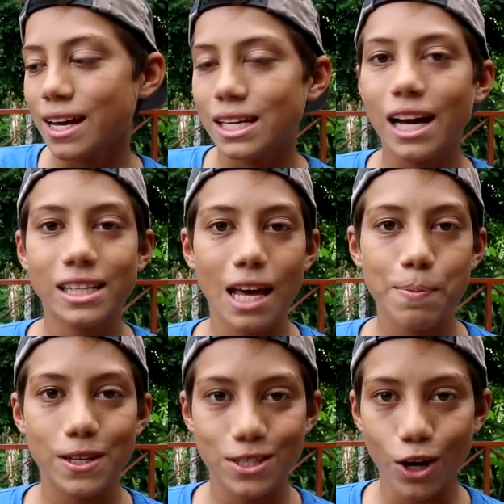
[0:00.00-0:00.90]
Duct tape
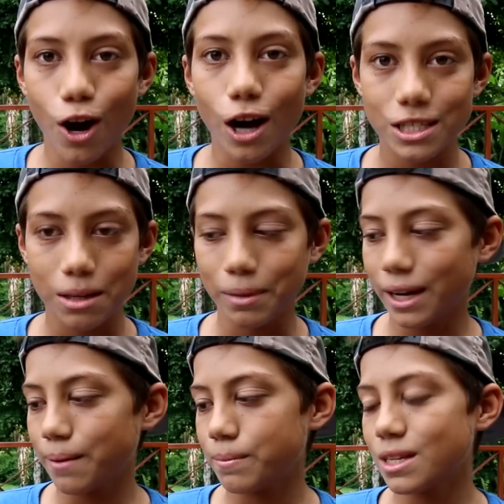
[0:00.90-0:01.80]
is awesome.
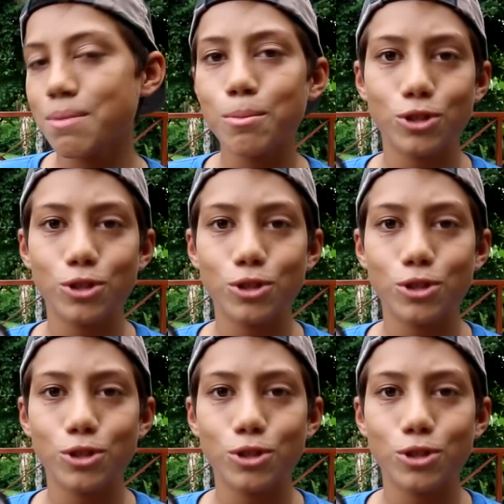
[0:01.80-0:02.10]
Like, some people